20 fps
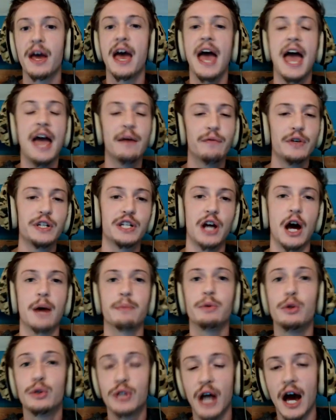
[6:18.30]
every time you
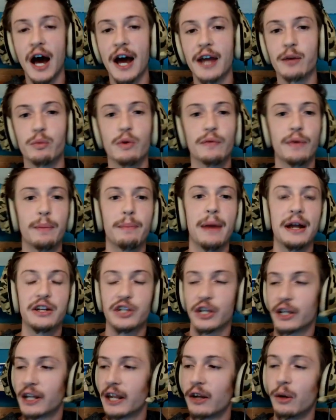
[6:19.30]
died with a magic
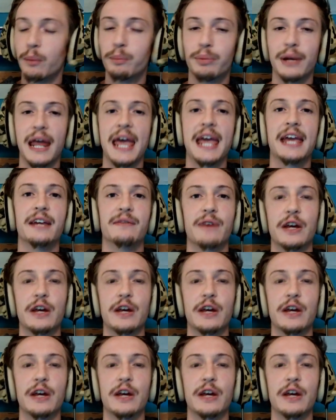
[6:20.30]
little blade that